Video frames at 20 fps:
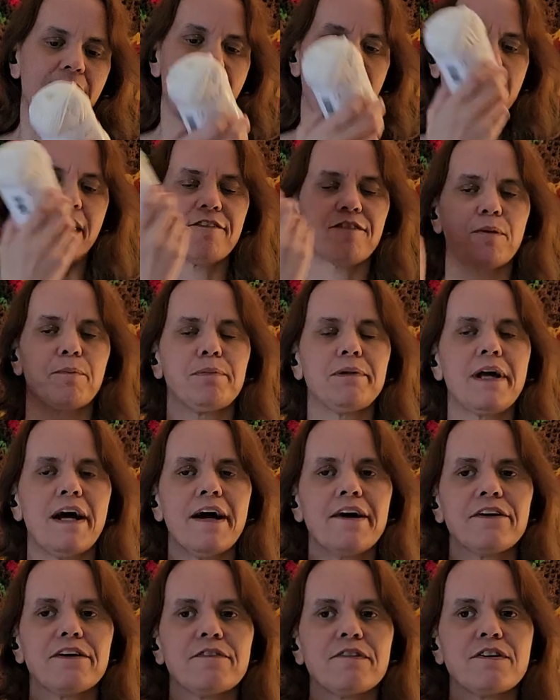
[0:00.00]
and if you're
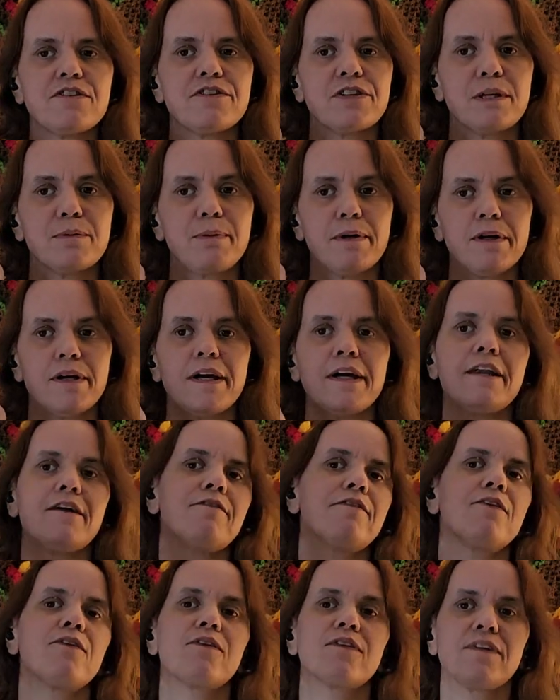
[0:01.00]
blind or visually impaired, and if
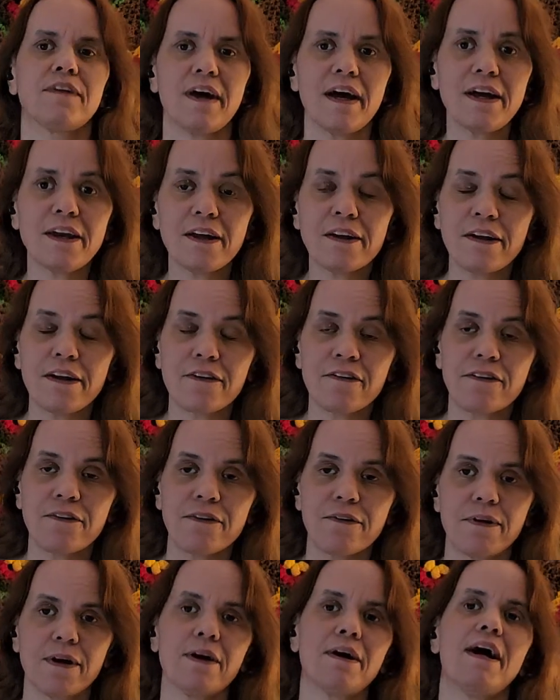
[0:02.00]
you're sighted and you're
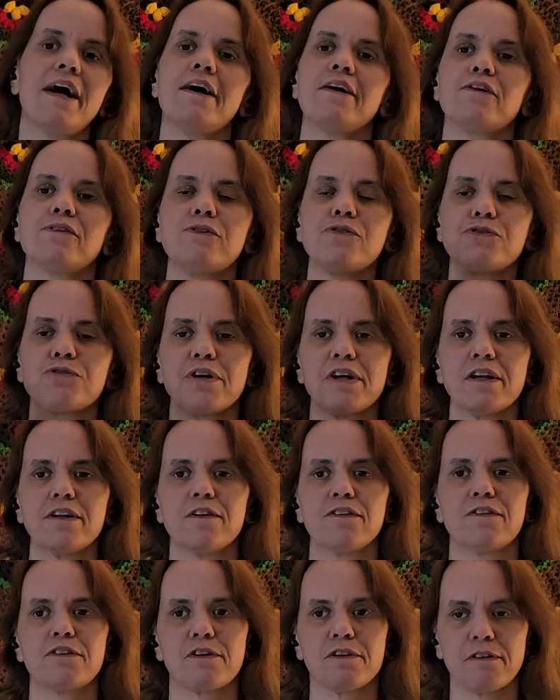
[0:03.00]
new here, I do try to
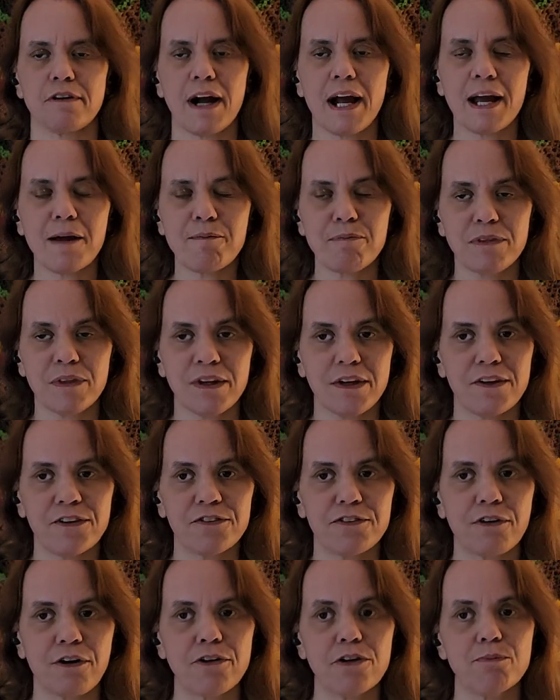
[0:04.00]
describe things
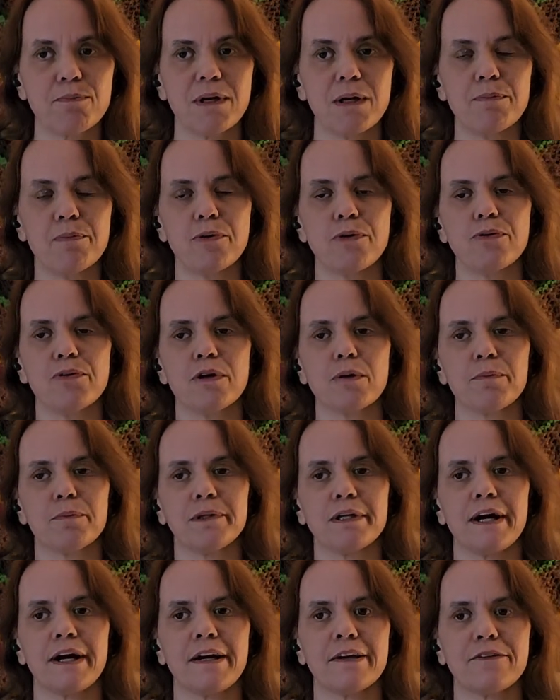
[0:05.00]
for other people who are
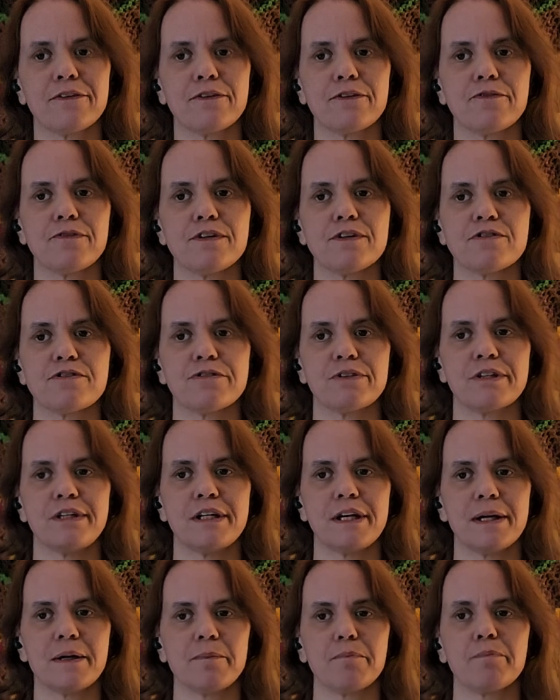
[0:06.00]
blind or
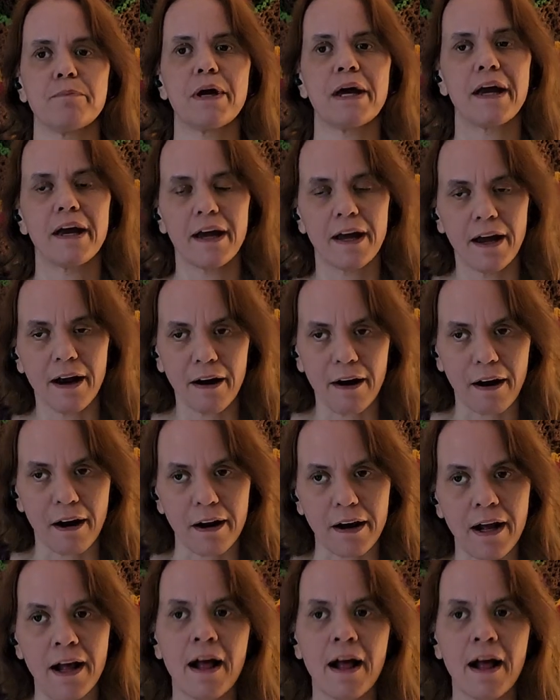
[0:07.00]
visually impaired.